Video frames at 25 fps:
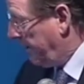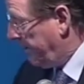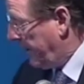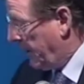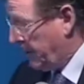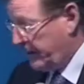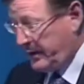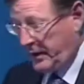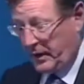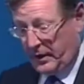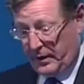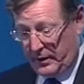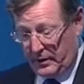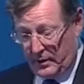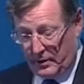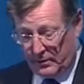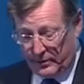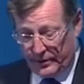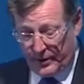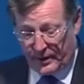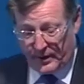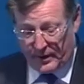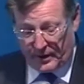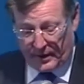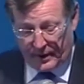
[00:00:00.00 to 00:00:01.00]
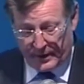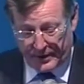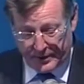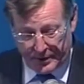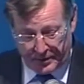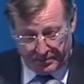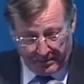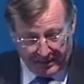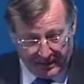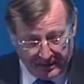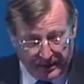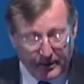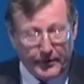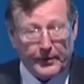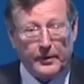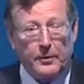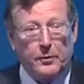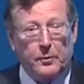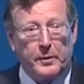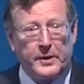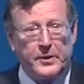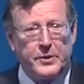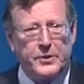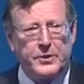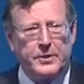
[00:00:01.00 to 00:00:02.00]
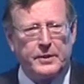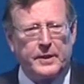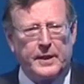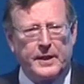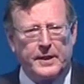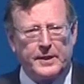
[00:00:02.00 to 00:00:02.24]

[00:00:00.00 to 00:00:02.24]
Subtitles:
that Yona asked me another question.